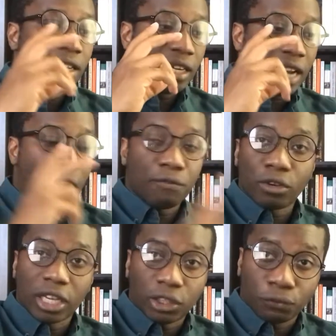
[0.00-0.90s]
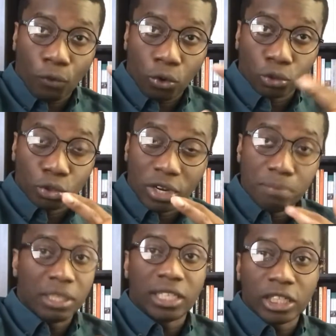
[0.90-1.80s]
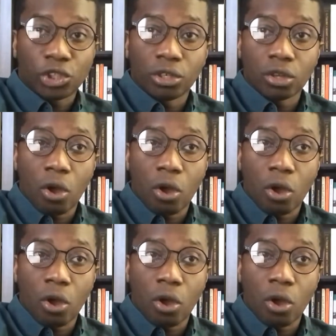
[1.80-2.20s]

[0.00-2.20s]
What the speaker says: It advocates for the limitation